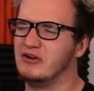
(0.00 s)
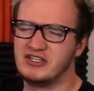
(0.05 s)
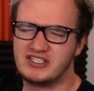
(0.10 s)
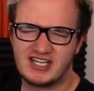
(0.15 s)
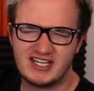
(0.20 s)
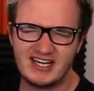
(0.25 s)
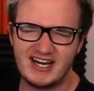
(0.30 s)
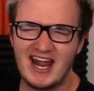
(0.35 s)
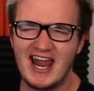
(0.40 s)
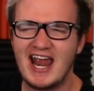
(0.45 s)
whether
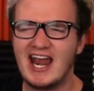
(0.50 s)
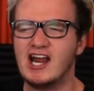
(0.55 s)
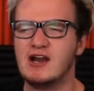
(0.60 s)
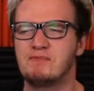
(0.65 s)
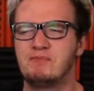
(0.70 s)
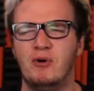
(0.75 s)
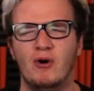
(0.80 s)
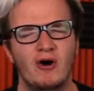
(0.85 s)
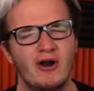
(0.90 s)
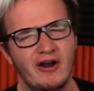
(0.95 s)
it's in an
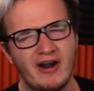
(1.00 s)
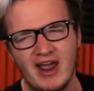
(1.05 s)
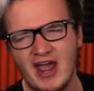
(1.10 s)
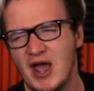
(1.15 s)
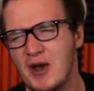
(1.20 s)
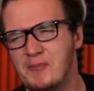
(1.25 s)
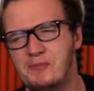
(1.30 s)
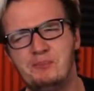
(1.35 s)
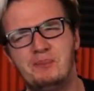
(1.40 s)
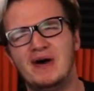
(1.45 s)
airport,
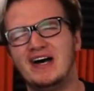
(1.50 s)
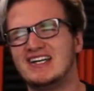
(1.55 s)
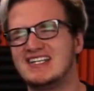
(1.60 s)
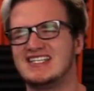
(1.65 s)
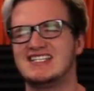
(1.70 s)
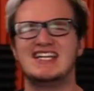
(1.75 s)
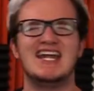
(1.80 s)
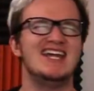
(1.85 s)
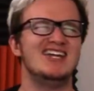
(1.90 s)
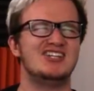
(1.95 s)

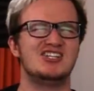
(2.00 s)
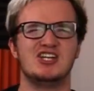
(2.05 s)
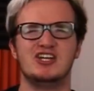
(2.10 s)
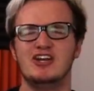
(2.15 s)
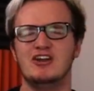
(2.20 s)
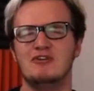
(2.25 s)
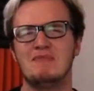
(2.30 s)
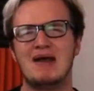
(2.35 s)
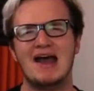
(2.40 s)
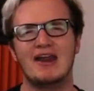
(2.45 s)
bus
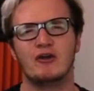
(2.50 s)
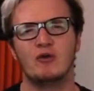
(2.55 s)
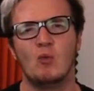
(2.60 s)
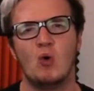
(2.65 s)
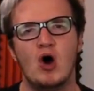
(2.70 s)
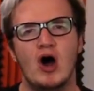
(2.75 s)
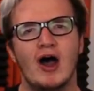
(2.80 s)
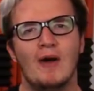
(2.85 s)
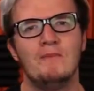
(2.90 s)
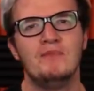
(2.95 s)
station, no matter
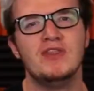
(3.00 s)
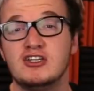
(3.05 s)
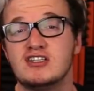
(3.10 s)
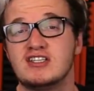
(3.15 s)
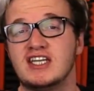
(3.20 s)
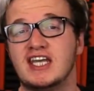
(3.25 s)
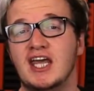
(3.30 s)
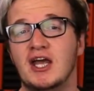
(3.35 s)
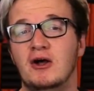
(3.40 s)
what, just